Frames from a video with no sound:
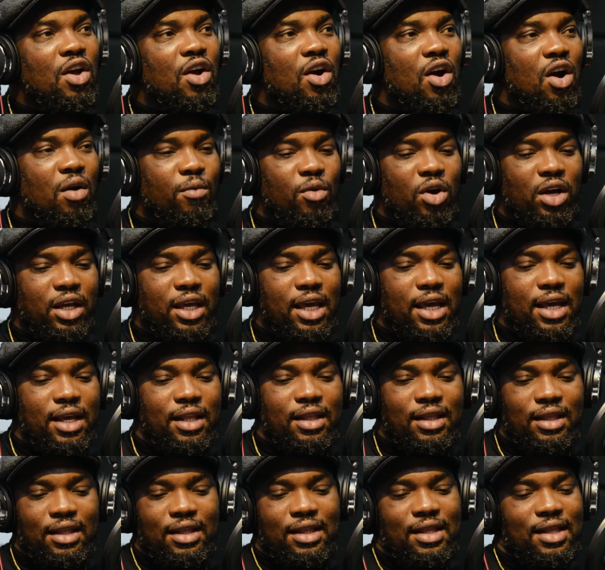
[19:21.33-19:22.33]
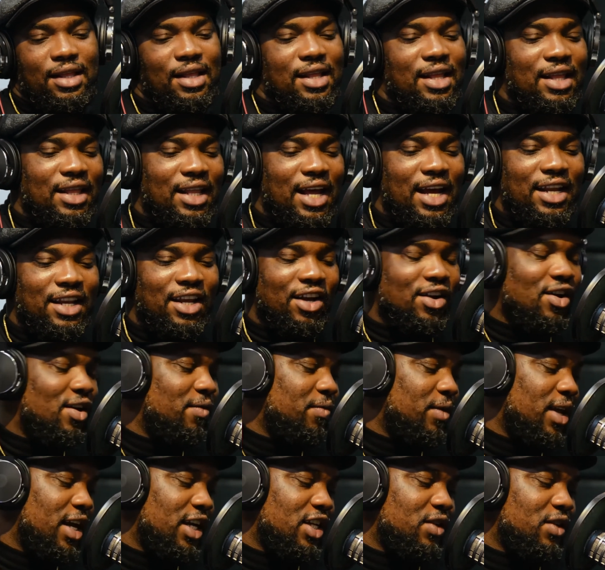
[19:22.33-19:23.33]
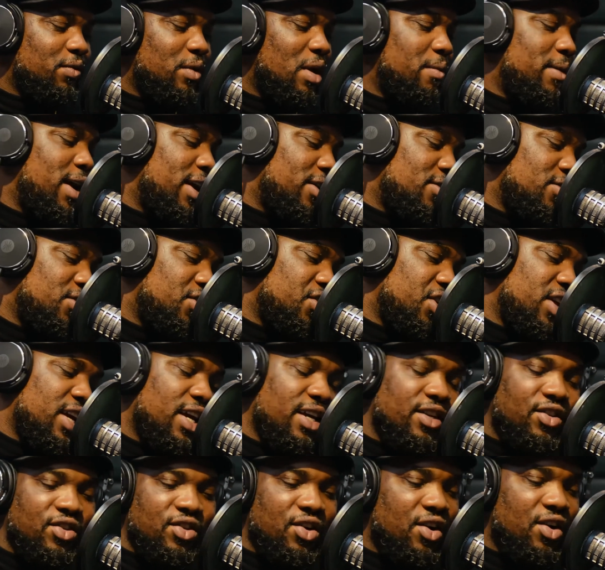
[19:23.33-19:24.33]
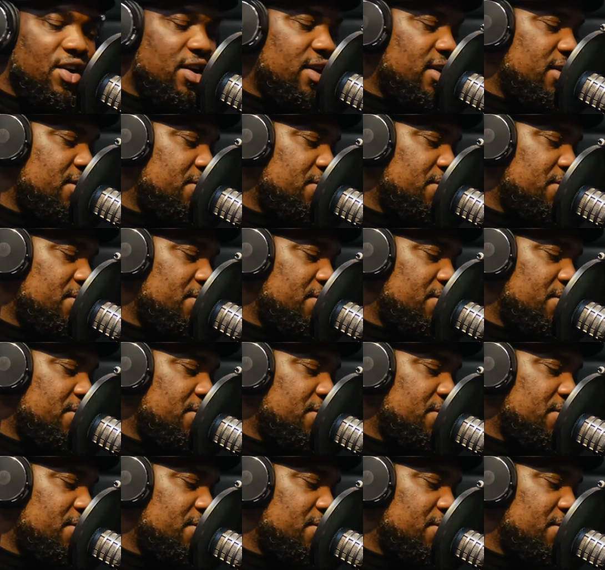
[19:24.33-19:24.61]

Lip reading: Omoge, mine they come next by my OKRI. Enjoy.